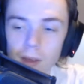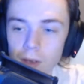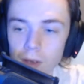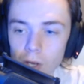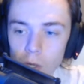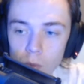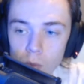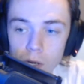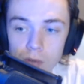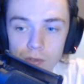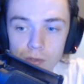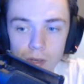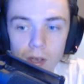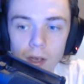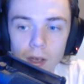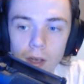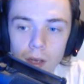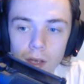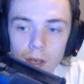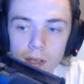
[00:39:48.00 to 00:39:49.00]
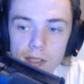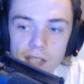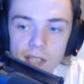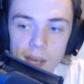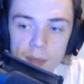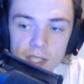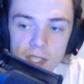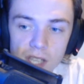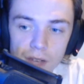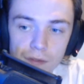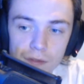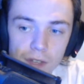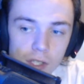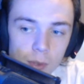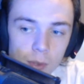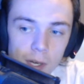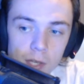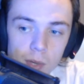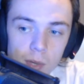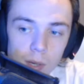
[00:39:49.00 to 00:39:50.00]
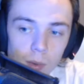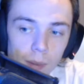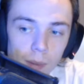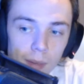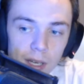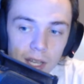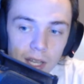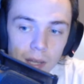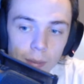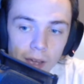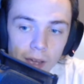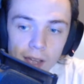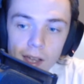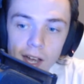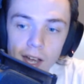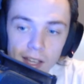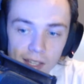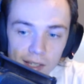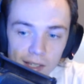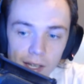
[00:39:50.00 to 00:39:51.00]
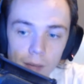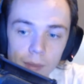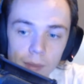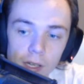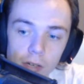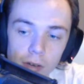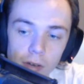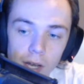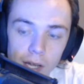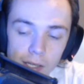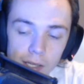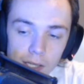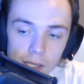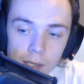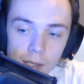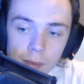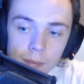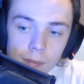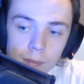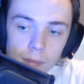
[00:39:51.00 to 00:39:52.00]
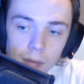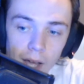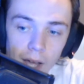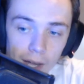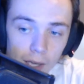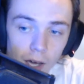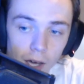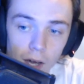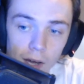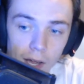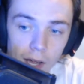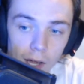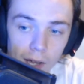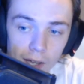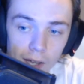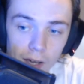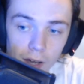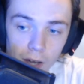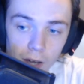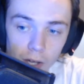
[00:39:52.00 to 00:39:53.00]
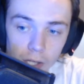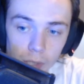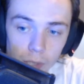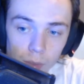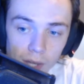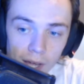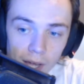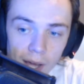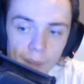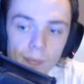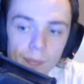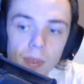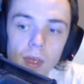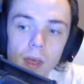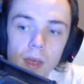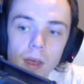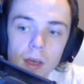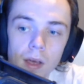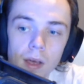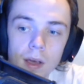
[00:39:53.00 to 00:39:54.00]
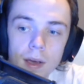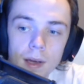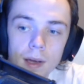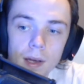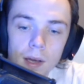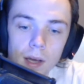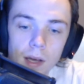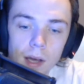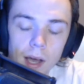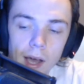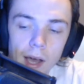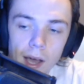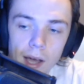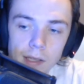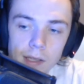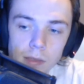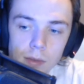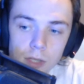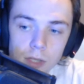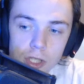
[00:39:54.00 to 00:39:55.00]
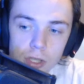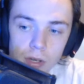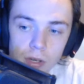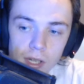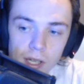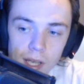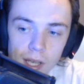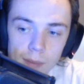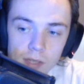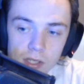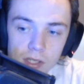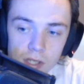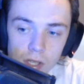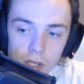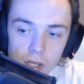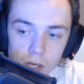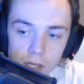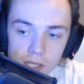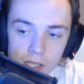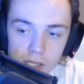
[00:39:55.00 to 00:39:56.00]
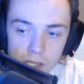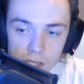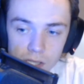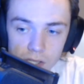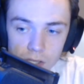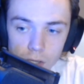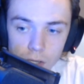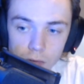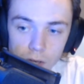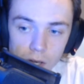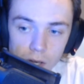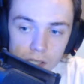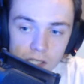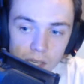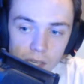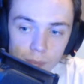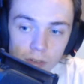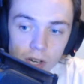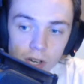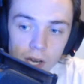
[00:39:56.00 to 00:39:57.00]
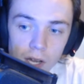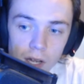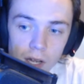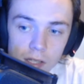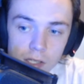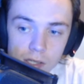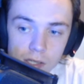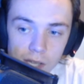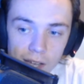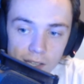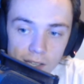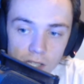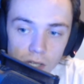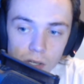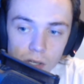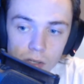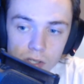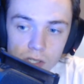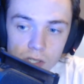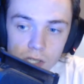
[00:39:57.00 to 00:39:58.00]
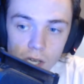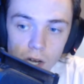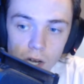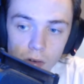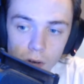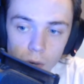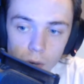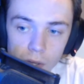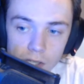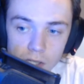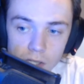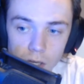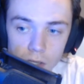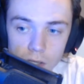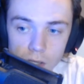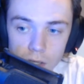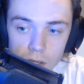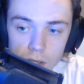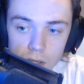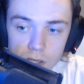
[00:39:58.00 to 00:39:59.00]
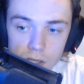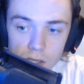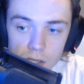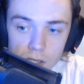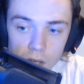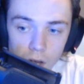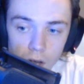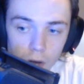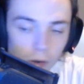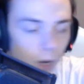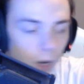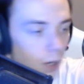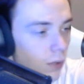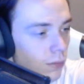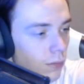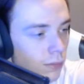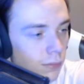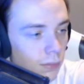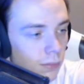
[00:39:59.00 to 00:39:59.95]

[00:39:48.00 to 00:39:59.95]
Who knows? Sammy's aim for 2021 Money in the Bank. I think that'd be a great idea. I can't argue with that. WWE shortening names isn't good. Disagree in some regards. Antonio Cesaro is not as good as Cesaro.